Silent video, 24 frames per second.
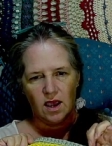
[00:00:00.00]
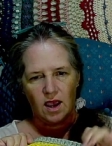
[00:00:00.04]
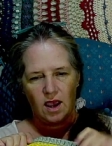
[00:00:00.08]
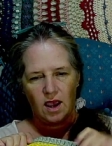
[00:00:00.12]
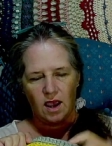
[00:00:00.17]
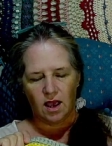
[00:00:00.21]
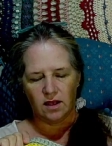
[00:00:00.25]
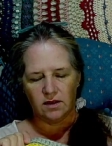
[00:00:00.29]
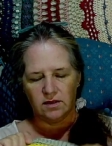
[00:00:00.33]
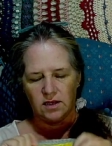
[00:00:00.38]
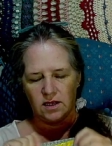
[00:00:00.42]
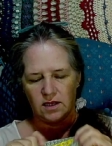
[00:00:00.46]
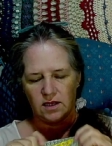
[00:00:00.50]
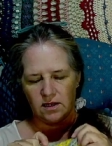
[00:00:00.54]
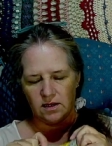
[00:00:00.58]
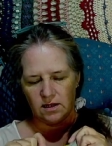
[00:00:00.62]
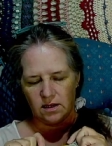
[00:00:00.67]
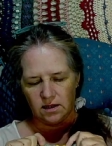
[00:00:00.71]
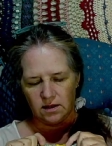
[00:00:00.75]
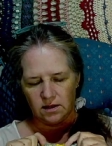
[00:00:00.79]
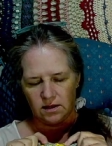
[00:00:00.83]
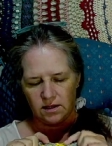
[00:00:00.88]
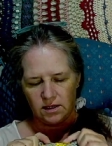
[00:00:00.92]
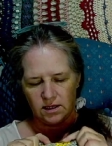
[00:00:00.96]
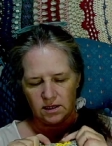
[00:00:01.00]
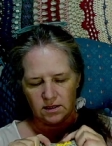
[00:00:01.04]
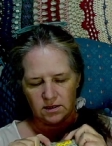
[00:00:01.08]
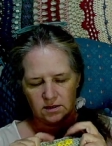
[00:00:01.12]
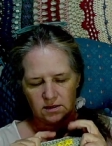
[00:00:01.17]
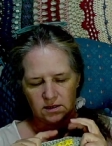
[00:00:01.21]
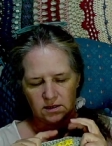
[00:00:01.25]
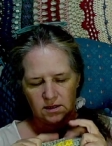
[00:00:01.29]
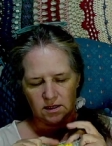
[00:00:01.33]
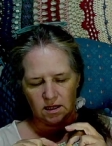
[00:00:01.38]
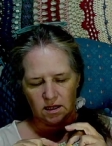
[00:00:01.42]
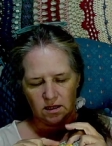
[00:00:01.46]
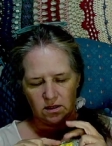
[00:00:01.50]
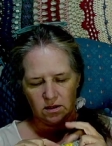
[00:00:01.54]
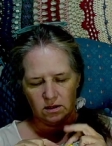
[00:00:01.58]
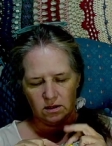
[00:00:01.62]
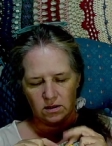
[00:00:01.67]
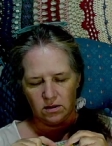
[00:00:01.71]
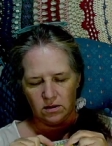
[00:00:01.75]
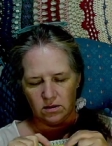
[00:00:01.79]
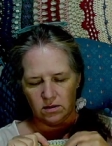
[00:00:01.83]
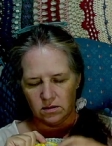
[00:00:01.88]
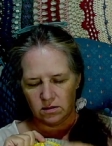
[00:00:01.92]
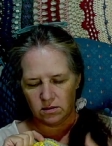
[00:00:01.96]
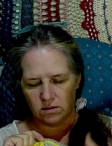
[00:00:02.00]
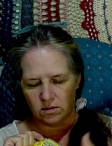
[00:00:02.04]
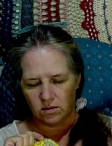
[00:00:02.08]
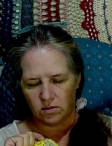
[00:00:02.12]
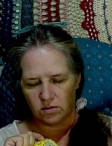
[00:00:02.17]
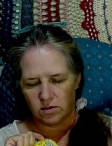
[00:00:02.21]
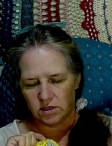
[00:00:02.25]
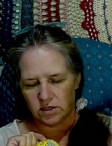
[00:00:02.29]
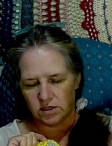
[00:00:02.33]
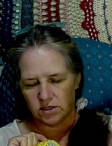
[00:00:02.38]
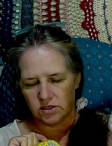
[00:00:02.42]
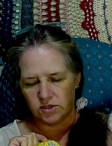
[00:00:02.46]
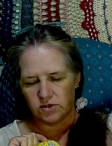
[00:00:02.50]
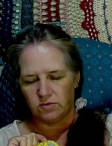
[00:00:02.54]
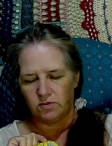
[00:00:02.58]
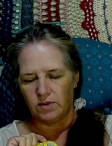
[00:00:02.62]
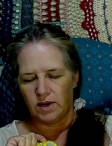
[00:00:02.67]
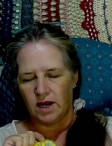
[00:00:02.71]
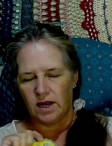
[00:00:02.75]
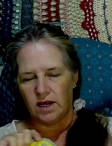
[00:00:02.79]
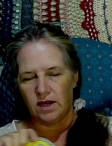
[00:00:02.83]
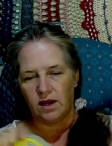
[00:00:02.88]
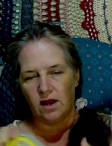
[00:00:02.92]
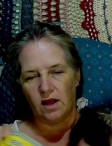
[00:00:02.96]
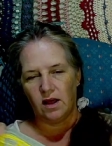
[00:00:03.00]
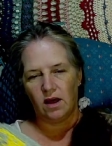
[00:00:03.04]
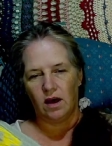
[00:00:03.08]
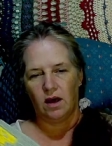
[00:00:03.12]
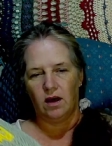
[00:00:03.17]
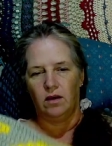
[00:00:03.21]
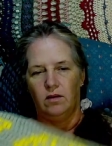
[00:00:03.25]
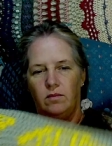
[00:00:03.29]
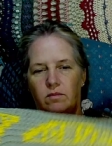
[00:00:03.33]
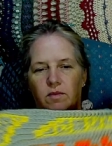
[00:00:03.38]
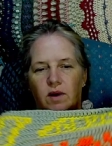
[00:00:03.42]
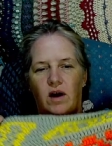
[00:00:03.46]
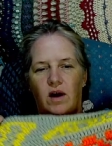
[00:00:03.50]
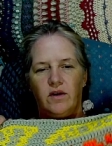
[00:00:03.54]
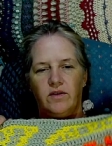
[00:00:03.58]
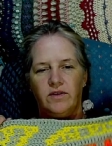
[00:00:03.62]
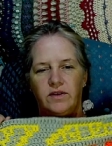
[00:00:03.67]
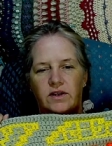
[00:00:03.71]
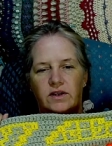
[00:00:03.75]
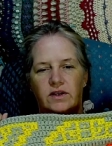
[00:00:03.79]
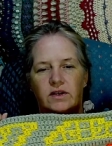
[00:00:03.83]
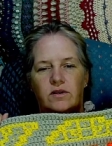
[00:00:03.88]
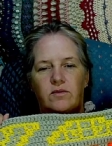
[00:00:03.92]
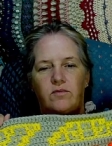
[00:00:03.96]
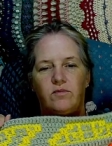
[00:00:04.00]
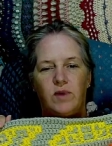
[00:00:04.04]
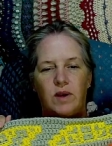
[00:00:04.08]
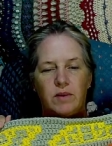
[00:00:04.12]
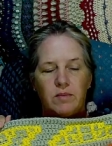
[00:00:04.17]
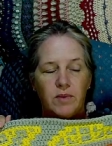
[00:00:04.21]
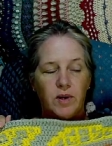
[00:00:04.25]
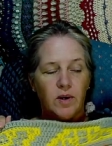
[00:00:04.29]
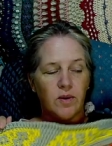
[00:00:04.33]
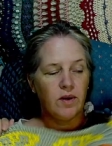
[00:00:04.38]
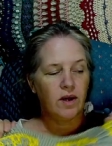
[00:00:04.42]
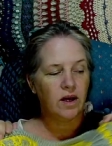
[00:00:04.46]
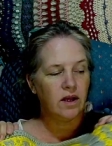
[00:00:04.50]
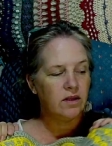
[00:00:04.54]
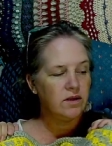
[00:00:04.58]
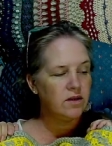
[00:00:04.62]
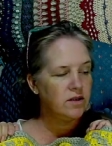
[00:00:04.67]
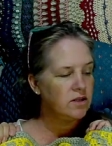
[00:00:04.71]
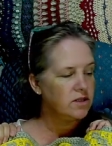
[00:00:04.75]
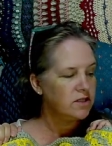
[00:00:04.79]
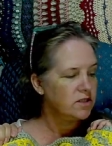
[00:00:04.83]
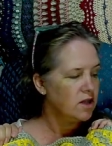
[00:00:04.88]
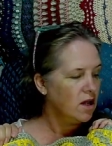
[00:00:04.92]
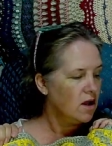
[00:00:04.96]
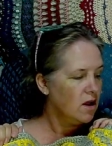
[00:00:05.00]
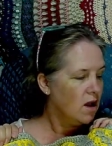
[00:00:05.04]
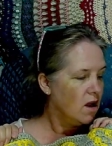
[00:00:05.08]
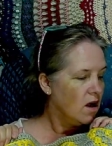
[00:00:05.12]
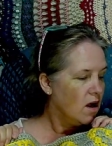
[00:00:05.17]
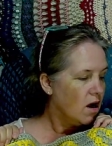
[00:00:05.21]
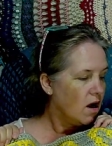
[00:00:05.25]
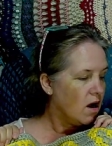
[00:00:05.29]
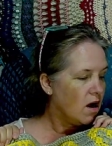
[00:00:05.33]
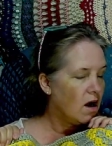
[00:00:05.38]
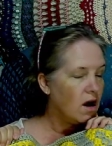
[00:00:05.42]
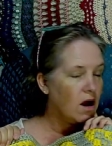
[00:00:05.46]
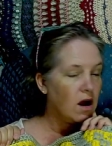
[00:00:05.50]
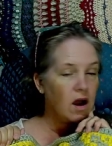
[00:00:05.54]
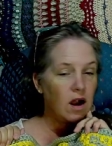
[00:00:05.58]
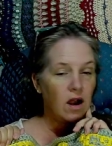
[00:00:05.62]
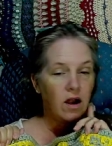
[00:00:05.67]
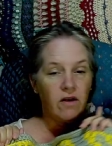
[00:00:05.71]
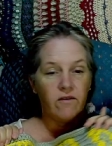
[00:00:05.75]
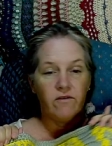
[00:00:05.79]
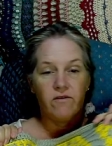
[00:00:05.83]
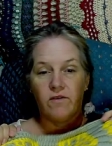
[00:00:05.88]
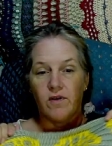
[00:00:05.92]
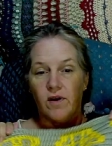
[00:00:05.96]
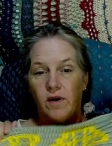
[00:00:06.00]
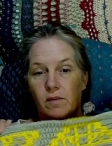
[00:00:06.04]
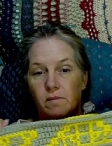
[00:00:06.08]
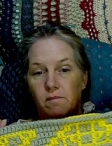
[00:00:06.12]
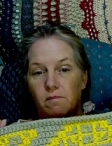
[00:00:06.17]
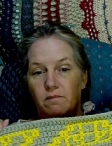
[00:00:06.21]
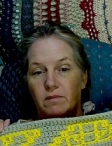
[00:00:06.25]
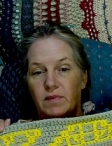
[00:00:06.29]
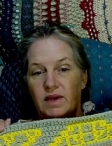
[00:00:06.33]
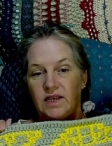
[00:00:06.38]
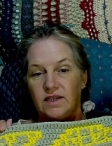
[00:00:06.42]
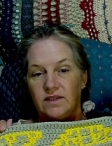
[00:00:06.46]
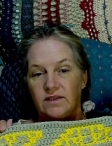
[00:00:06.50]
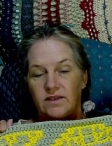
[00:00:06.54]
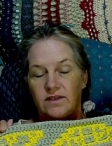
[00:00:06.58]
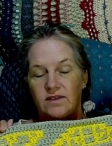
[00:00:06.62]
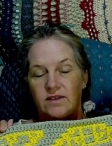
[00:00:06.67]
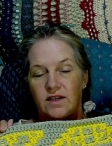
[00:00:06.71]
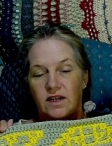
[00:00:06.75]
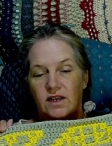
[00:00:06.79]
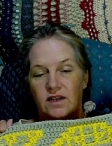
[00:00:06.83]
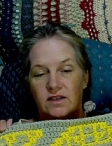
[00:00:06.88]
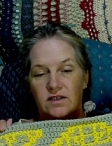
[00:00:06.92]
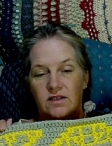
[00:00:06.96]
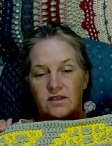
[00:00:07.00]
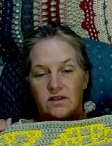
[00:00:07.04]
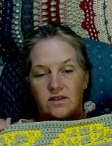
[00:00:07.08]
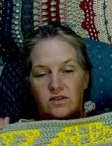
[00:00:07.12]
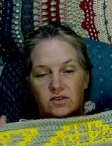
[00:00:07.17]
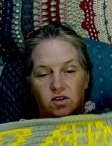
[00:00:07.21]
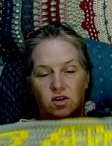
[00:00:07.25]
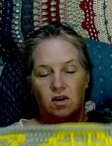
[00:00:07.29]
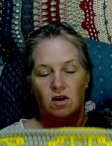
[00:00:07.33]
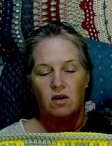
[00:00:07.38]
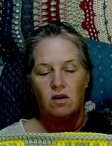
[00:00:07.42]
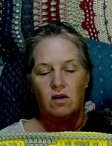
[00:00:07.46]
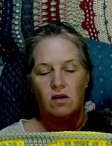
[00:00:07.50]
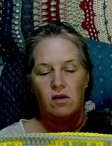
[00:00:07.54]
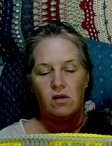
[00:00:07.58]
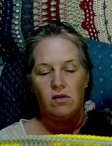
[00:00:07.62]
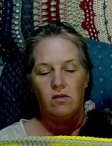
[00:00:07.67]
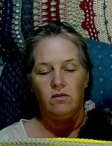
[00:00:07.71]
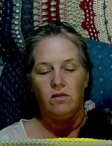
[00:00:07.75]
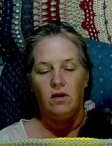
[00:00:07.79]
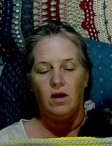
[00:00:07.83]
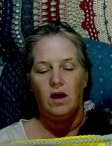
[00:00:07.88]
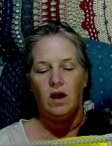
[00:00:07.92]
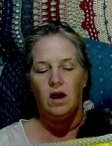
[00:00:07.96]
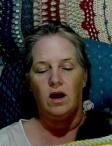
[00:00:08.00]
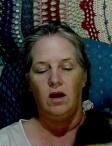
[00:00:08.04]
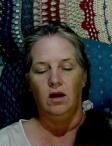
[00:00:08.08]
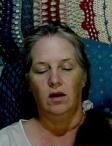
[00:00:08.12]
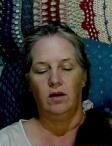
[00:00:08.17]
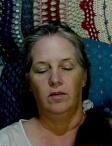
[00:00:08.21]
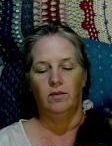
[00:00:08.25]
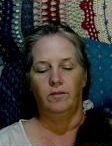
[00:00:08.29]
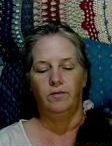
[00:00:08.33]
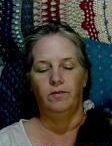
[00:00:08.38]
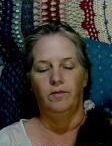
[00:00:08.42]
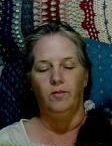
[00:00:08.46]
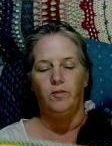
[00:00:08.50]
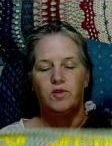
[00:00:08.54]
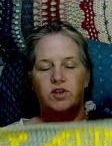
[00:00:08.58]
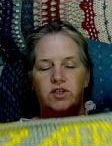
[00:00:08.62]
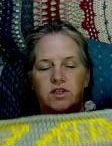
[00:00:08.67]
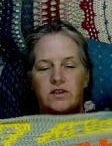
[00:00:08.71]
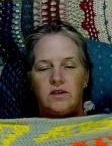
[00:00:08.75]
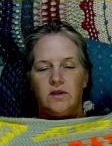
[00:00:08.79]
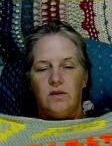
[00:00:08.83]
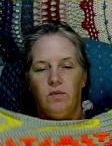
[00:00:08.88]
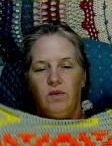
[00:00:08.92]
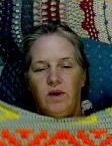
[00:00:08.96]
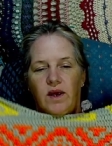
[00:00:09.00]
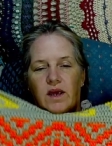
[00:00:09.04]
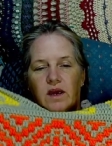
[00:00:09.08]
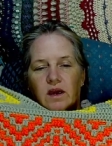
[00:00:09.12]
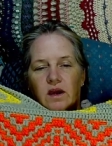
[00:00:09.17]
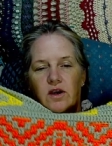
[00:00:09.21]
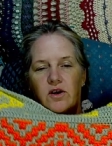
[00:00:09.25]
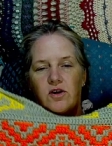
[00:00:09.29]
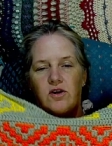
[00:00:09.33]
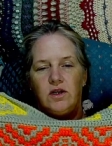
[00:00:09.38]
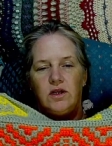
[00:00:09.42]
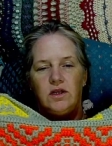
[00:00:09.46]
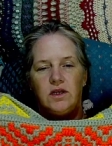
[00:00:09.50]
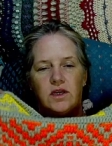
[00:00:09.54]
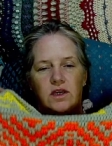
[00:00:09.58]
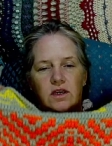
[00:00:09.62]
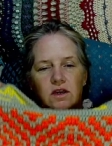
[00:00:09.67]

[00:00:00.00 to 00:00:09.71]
and then these yellow, orange, red, um, all the rainbow colors are from Mainstays and they're all um, worsted weight acrylic